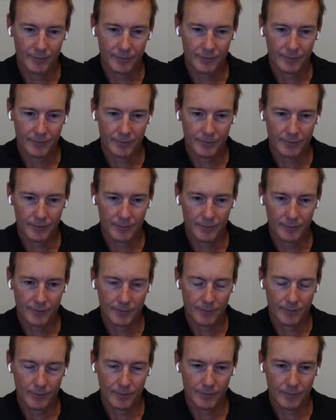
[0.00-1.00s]

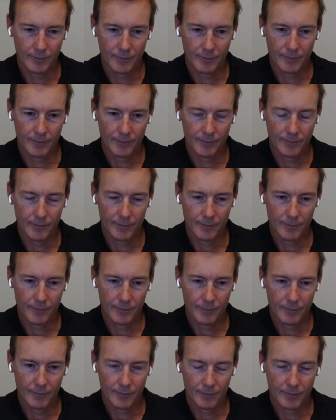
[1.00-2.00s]

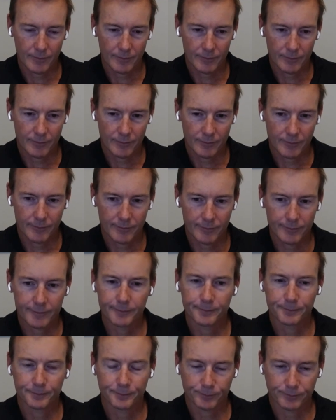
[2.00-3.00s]

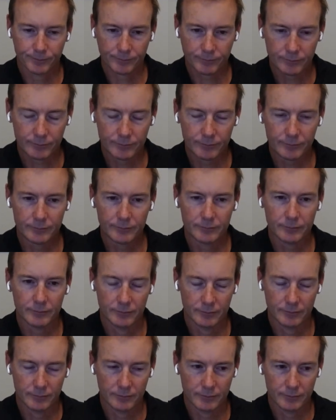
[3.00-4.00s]

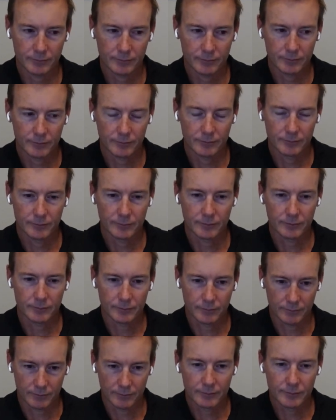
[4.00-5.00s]

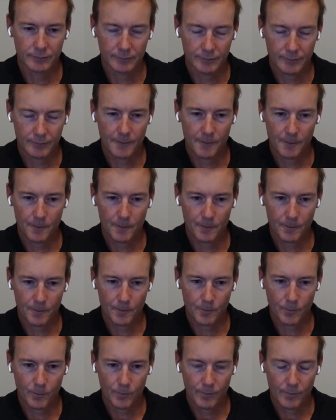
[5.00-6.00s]

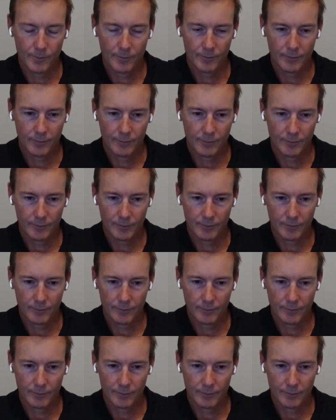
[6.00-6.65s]
This person isn't speaking.